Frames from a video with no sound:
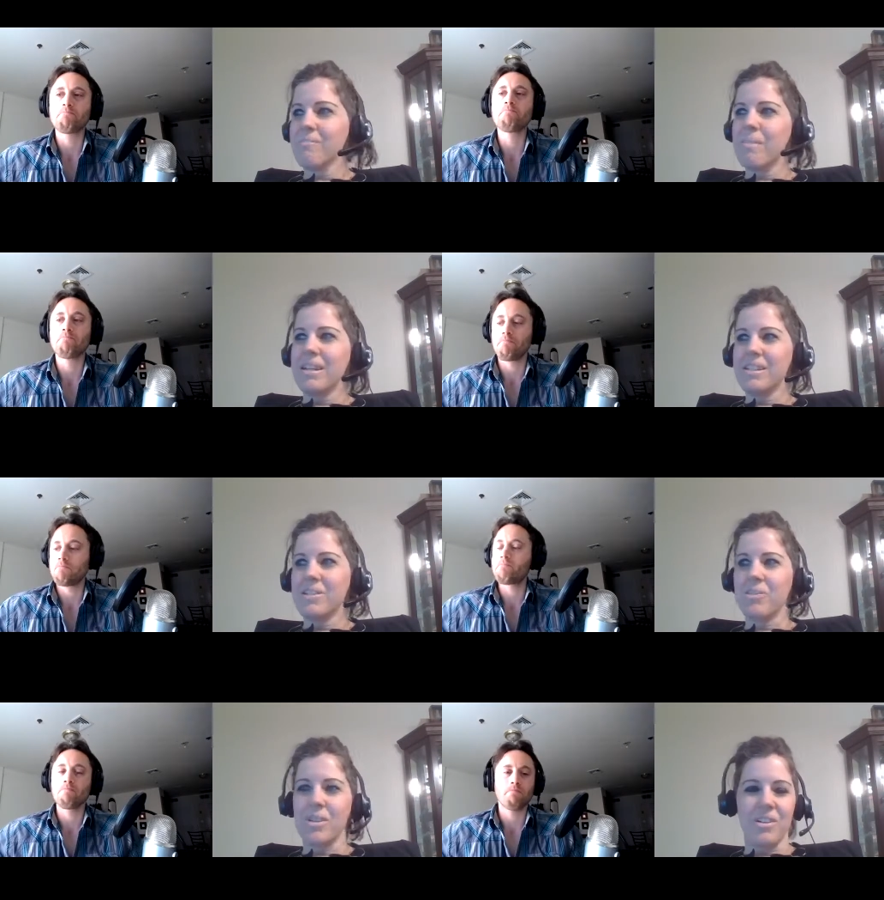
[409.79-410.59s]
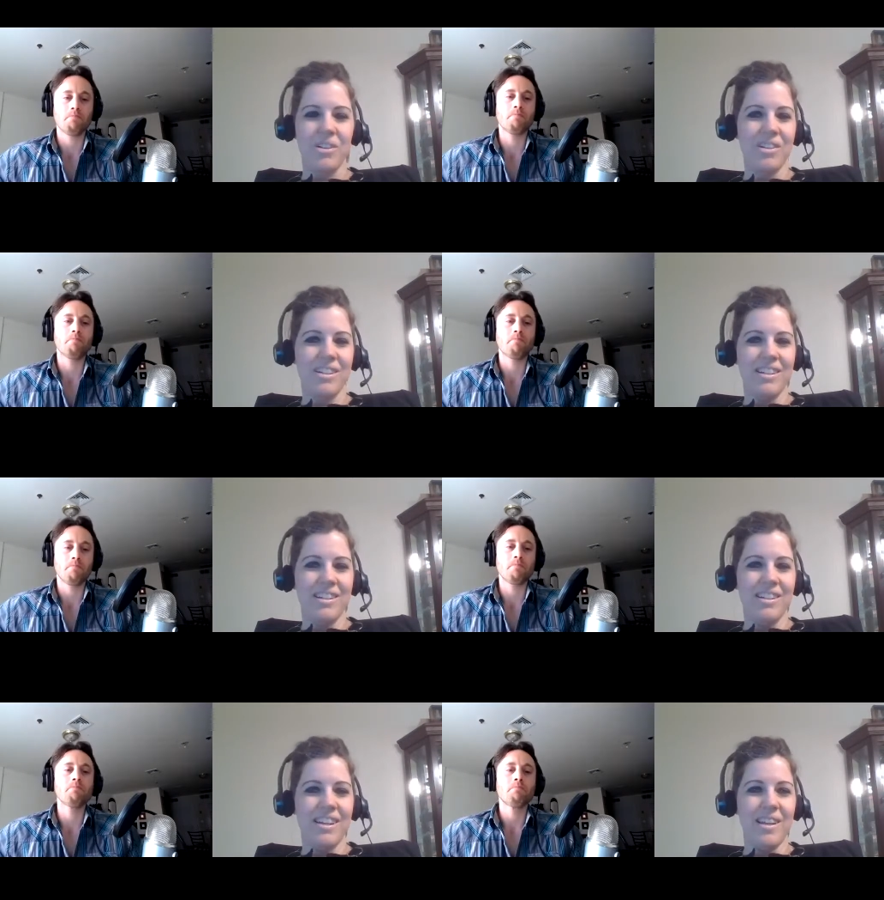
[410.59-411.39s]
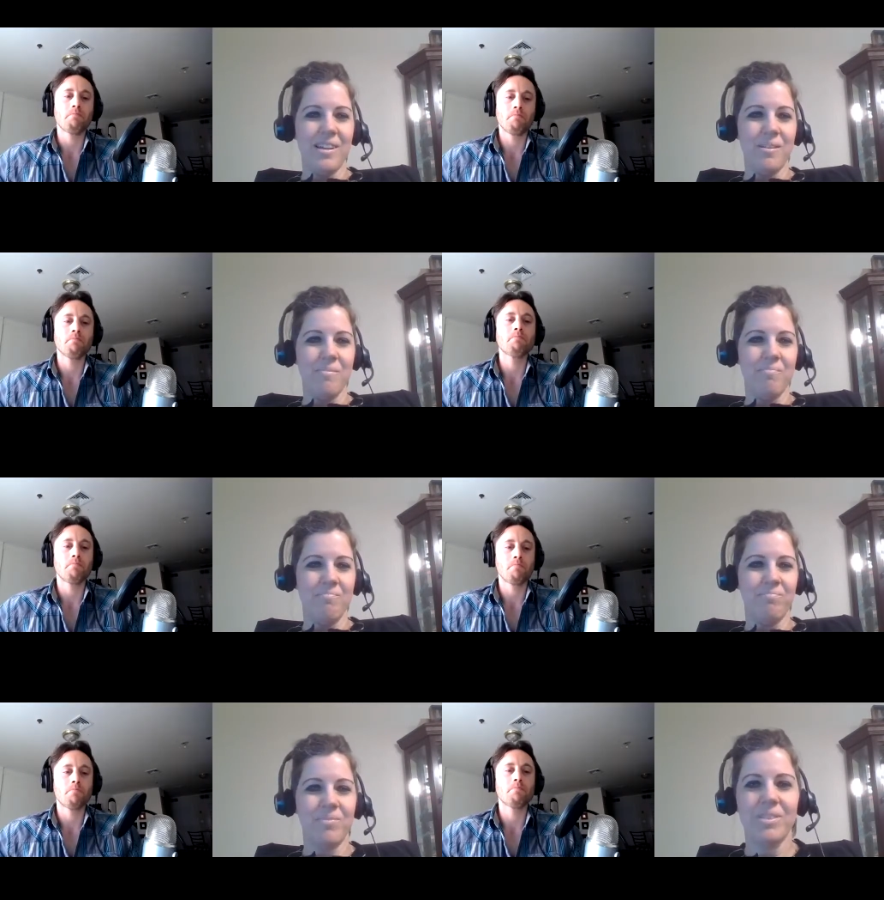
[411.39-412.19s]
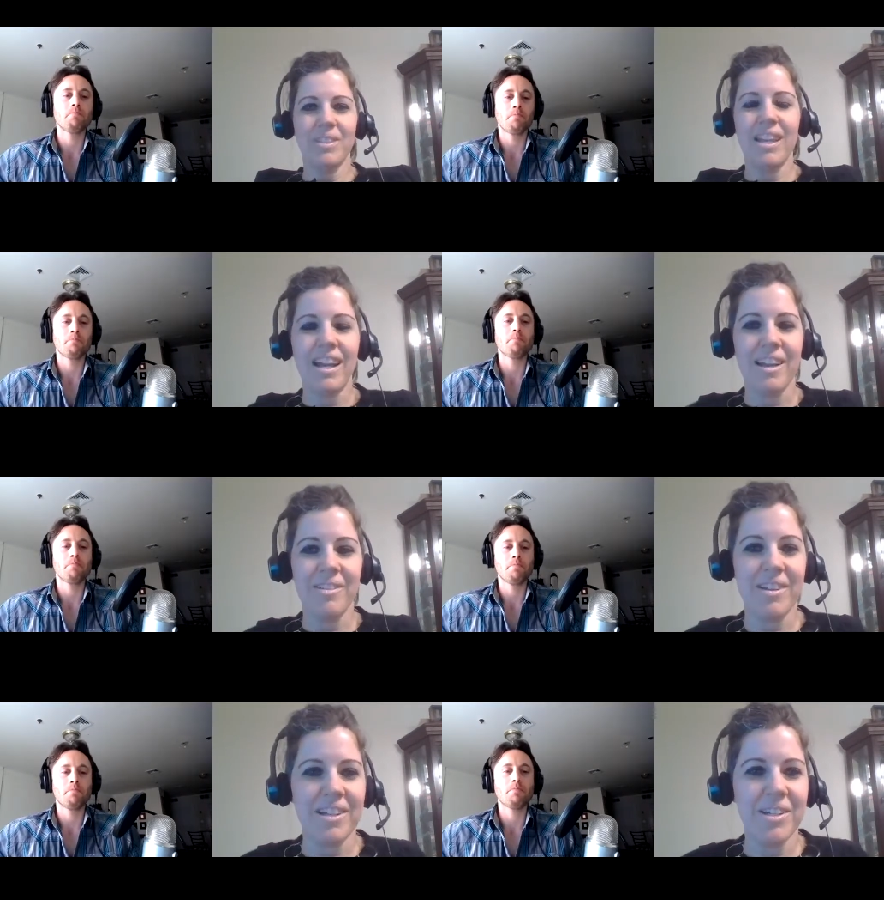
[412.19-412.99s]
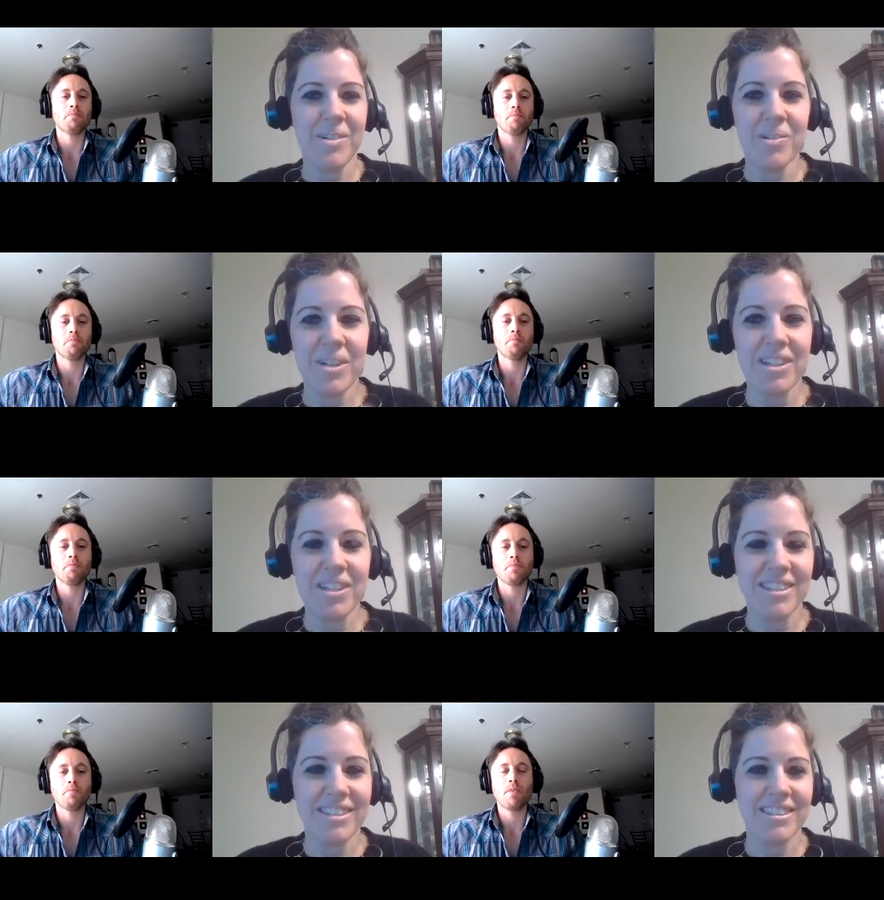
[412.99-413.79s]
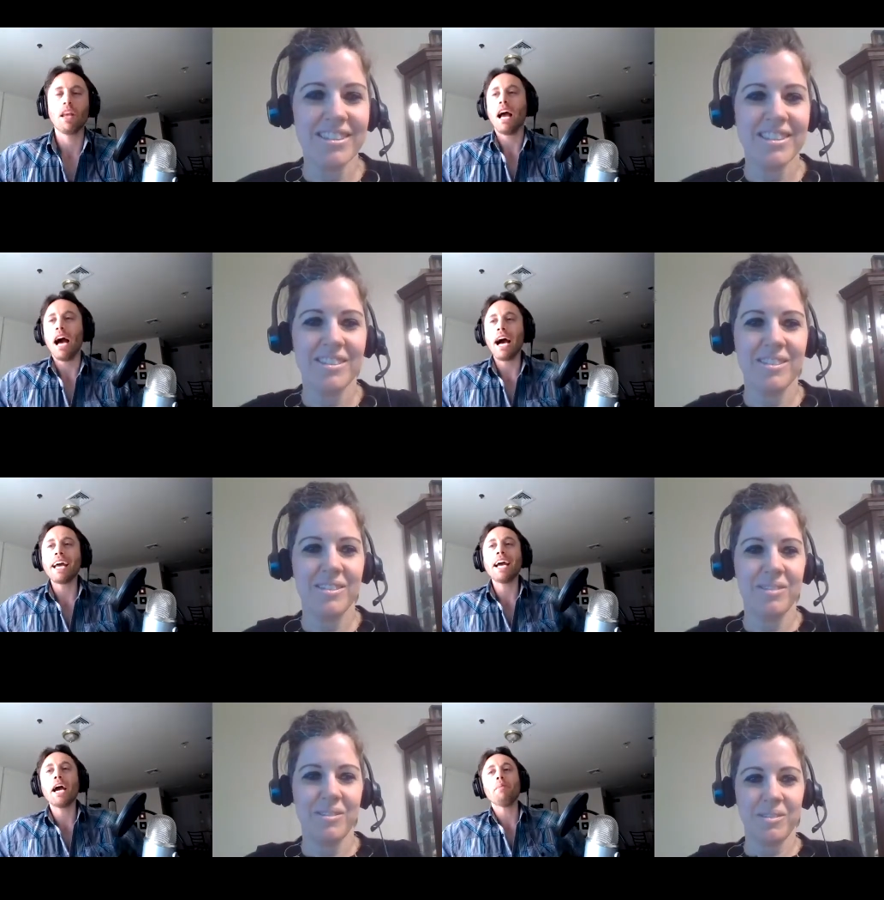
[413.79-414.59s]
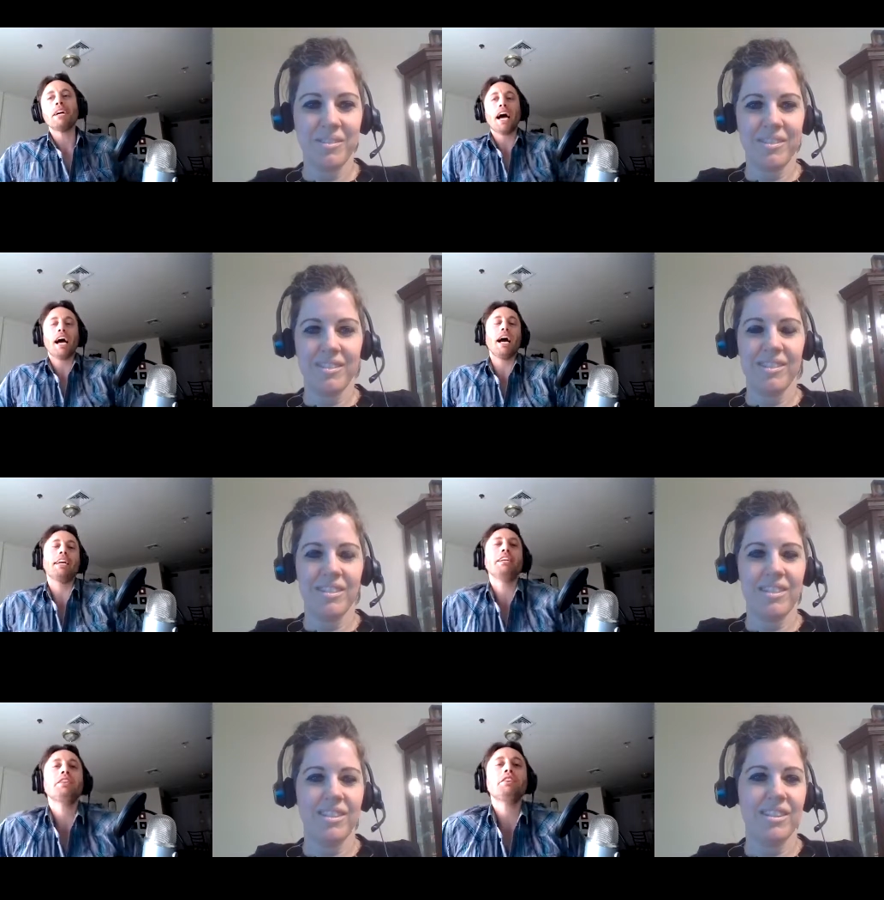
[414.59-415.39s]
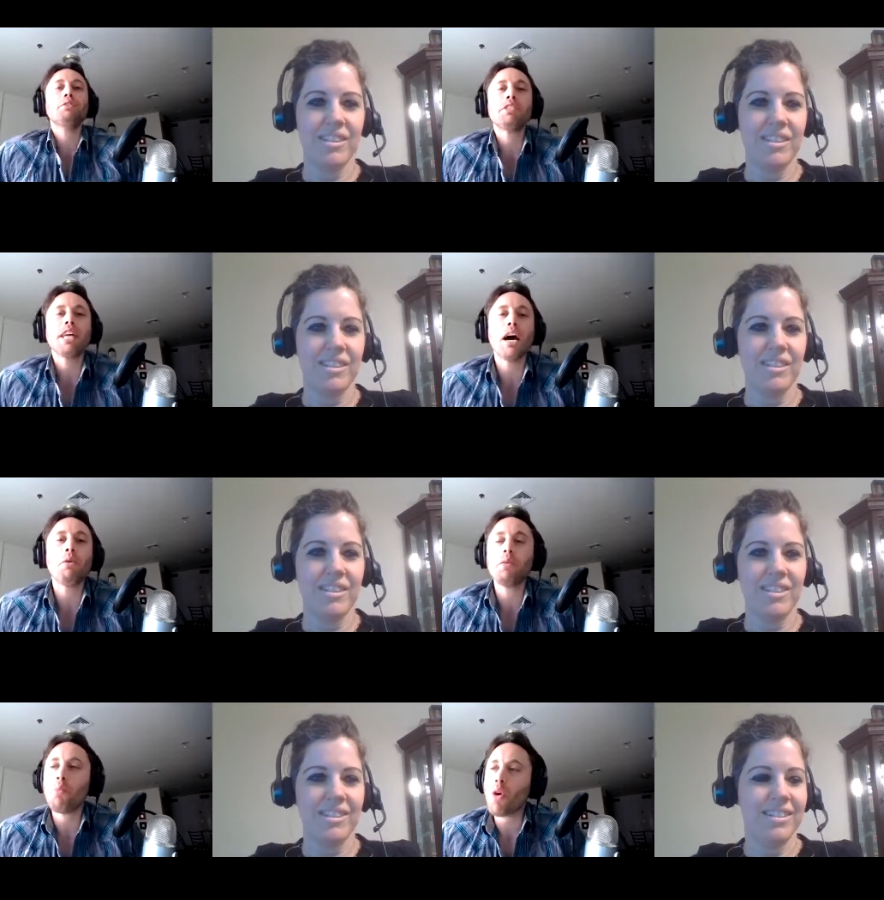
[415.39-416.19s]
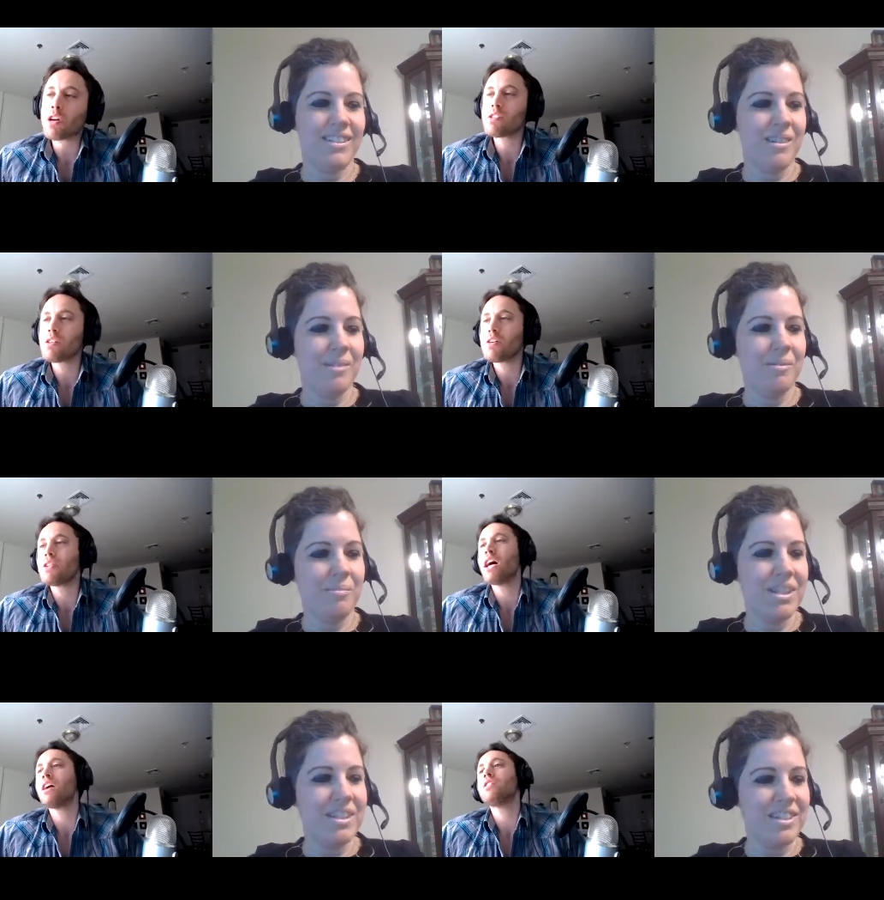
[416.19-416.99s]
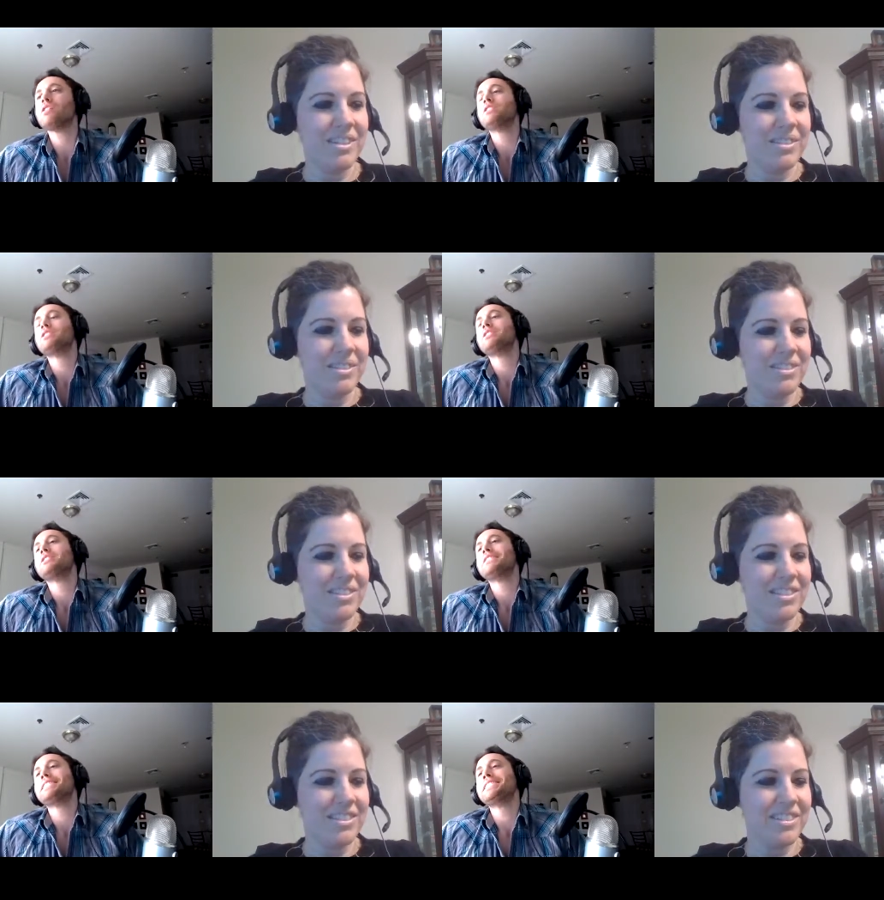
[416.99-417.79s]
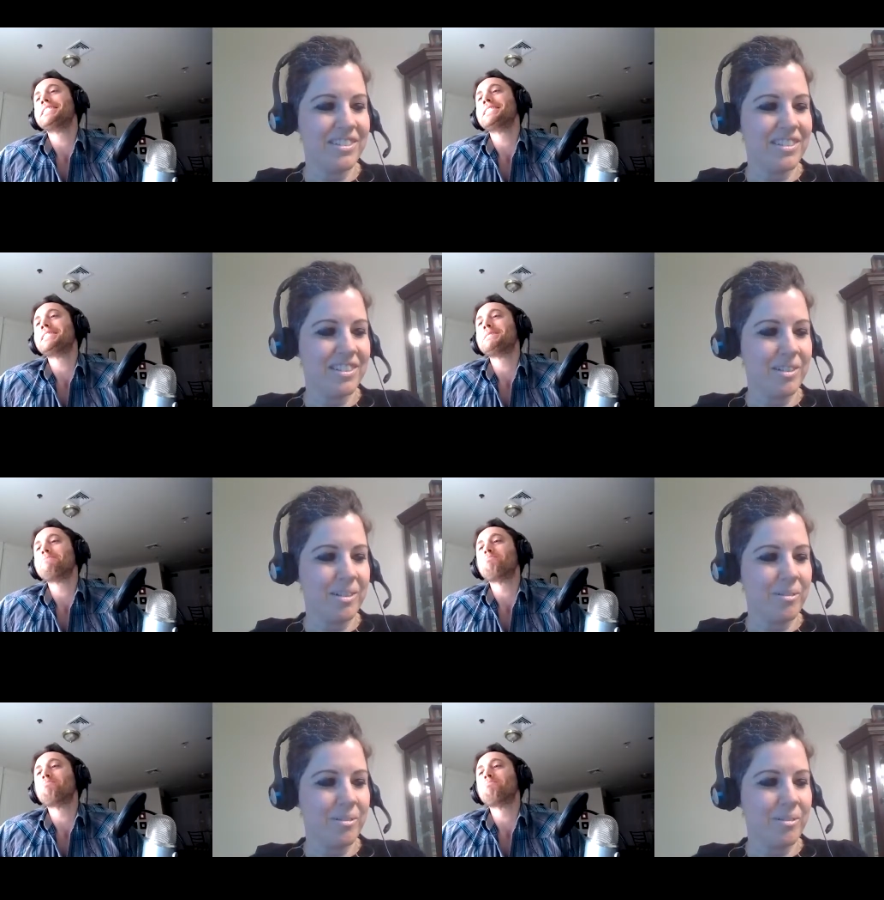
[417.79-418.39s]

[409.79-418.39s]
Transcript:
Speaker 1: mainly Twitter. Um, yeah, are you on Twitter?
Speaker 2: I am. I, I need to use that one more so now. Me too. Um,